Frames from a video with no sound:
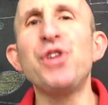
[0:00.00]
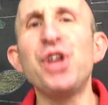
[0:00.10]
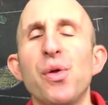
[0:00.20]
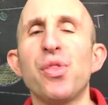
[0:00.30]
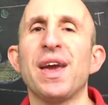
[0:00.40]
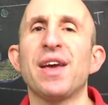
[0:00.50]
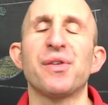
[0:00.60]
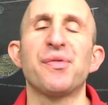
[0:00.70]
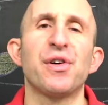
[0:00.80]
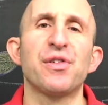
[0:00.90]
do you think is
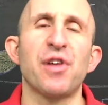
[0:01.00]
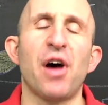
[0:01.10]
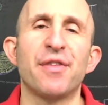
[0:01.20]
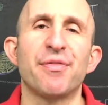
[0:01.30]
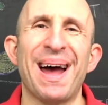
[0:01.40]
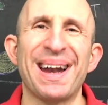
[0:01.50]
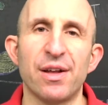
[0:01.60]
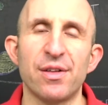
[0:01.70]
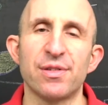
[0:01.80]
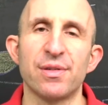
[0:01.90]
the first sign of
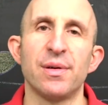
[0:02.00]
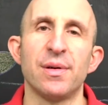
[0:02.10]
madness?